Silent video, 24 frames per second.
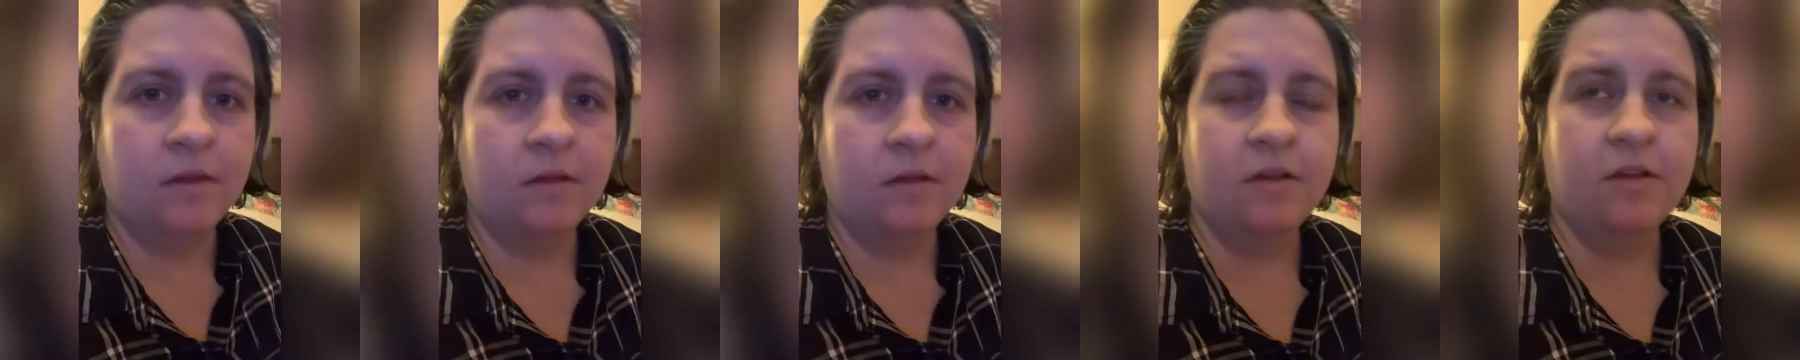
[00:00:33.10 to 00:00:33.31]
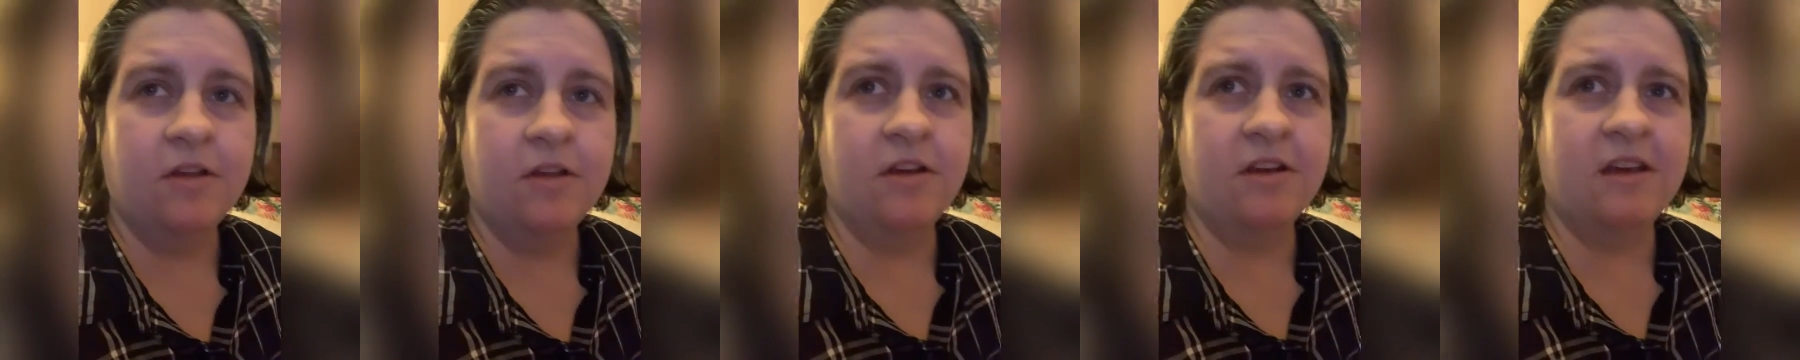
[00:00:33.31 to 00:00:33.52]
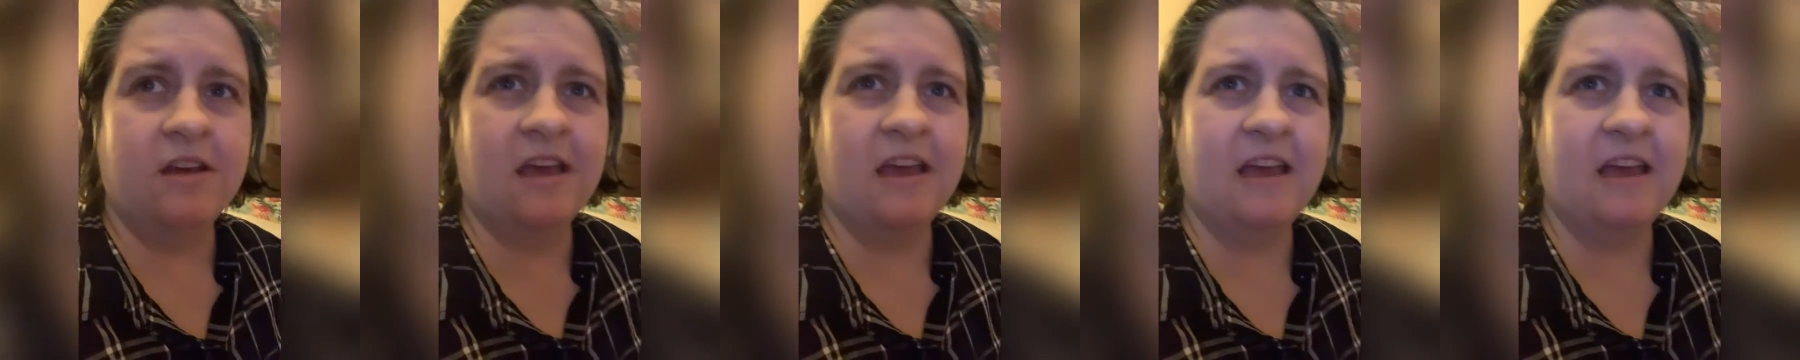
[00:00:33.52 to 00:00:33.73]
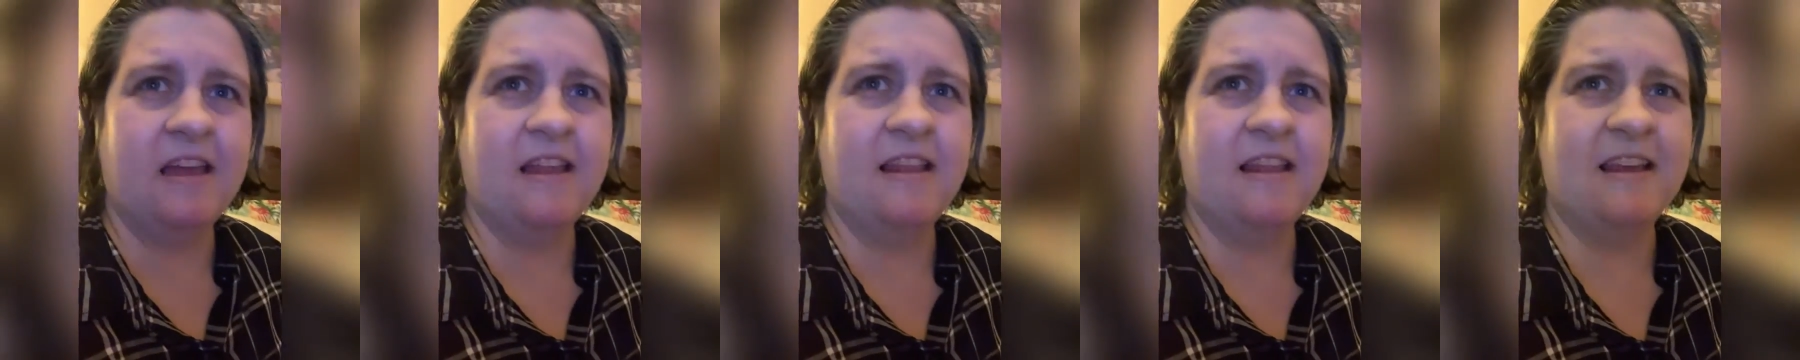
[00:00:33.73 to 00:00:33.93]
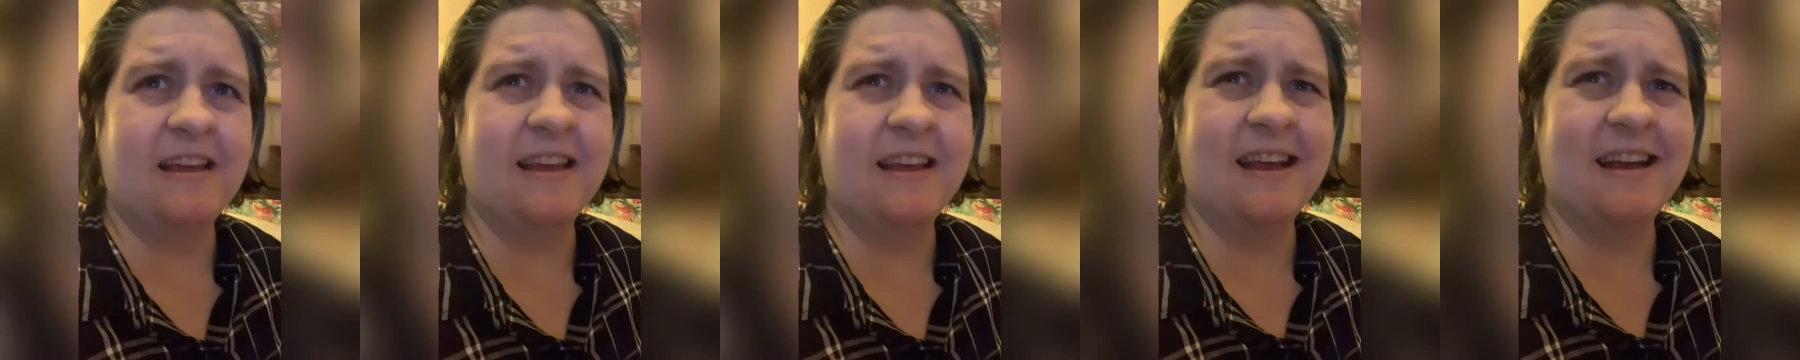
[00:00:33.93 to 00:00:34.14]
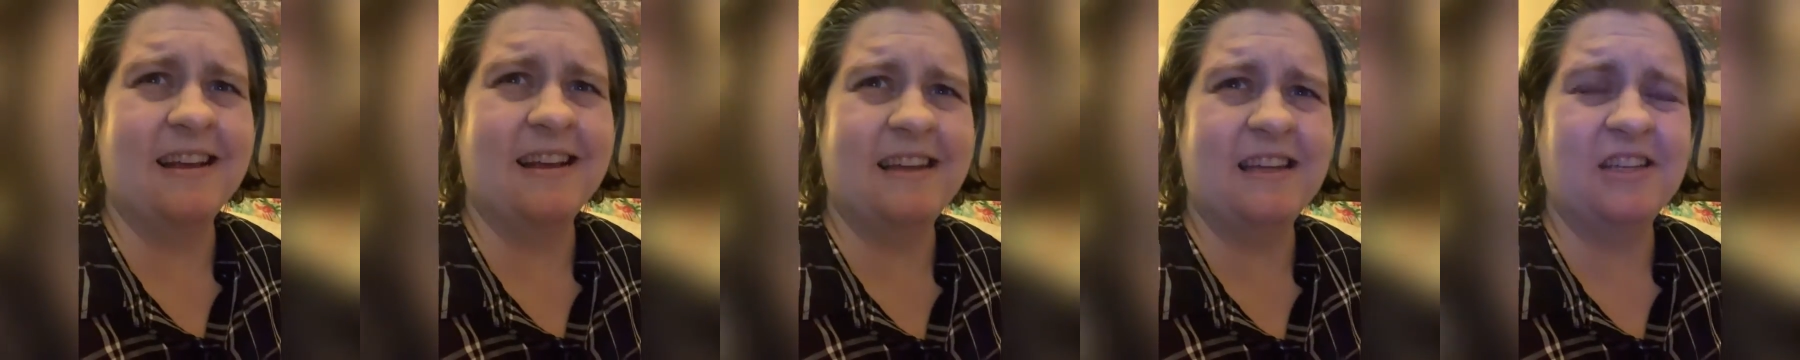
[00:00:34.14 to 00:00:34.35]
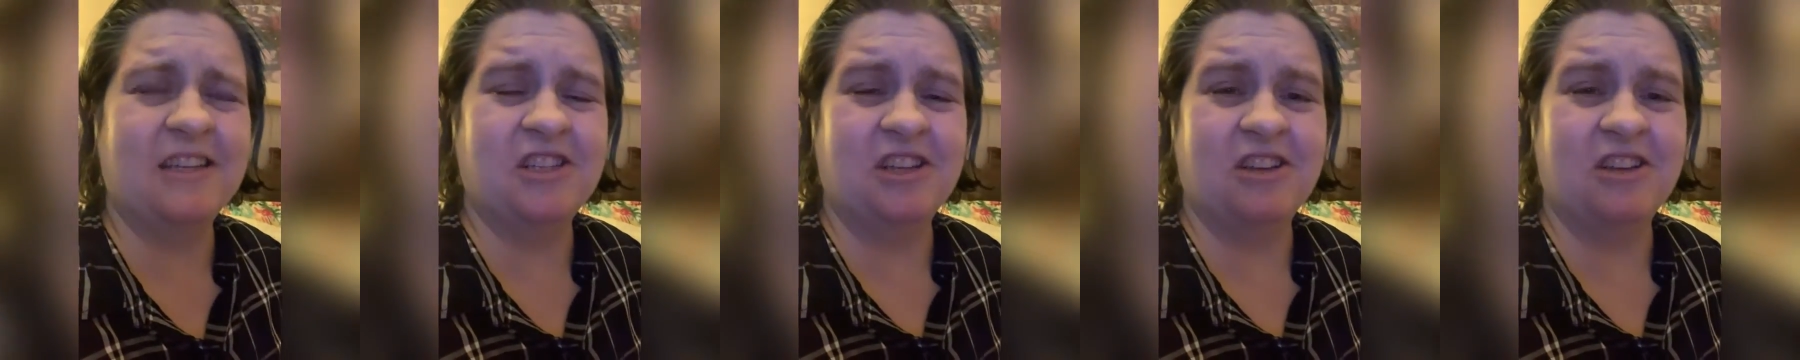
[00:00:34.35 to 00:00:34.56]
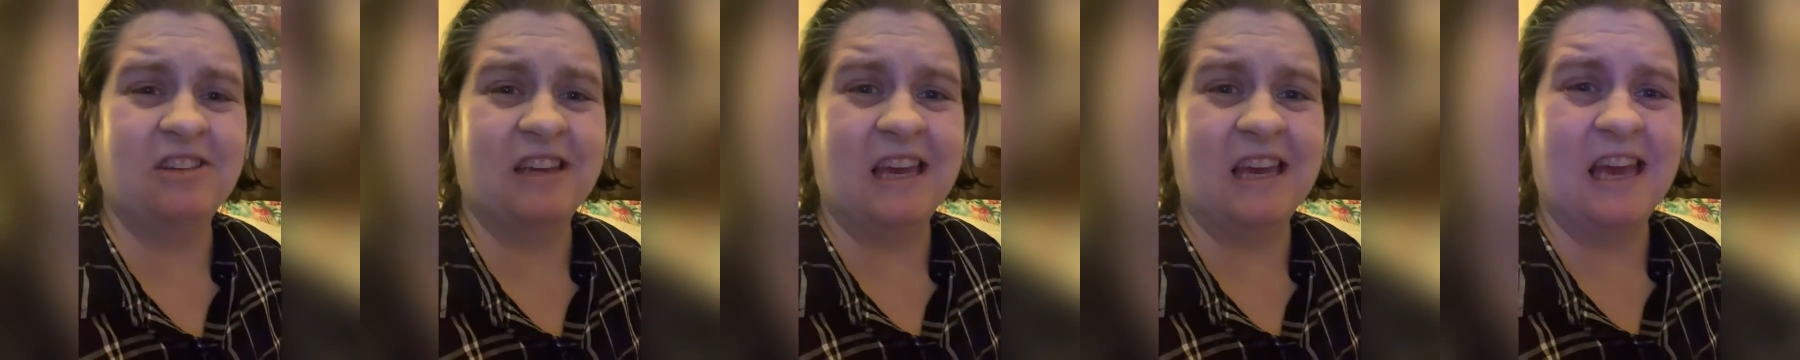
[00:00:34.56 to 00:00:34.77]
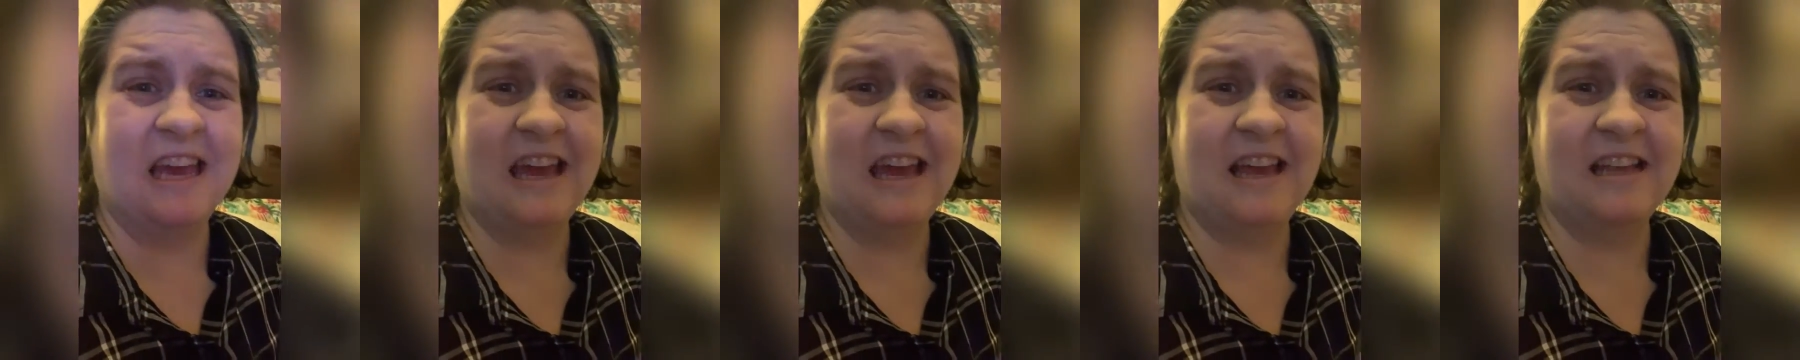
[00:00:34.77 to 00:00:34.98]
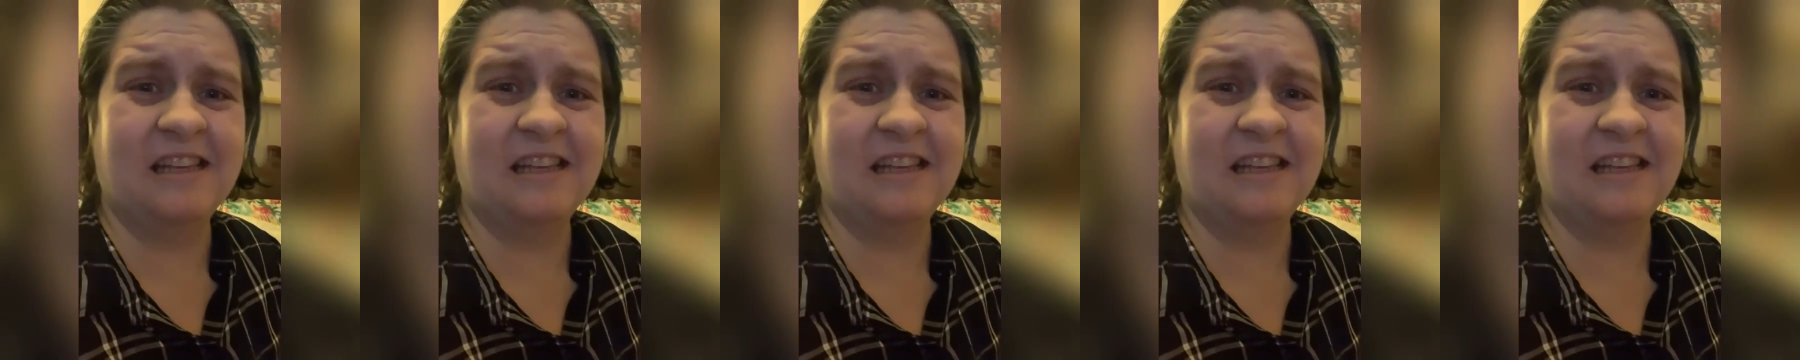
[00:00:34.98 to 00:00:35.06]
Okay, the Yeti's okay.